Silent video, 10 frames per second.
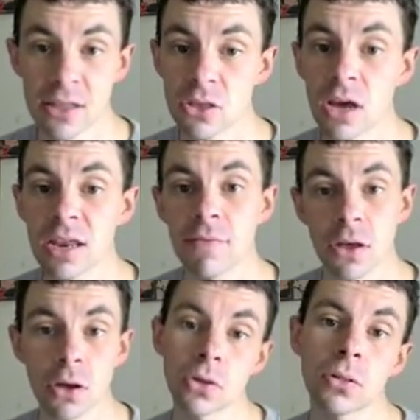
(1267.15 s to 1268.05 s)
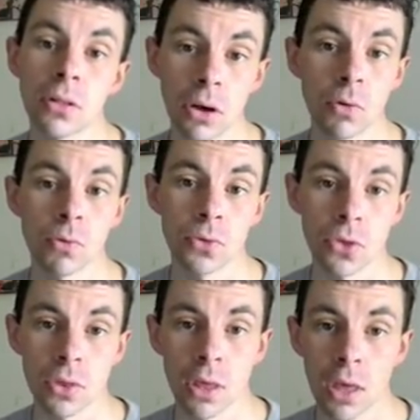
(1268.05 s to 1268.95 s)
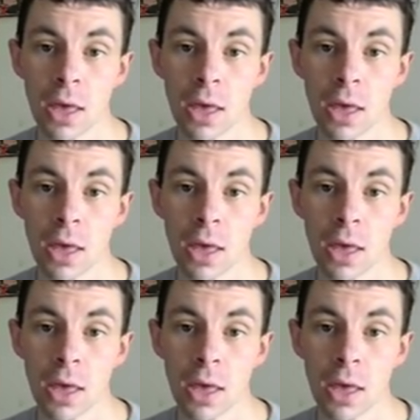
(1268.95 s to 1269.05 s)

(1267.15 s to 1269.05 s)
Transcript: It's not even close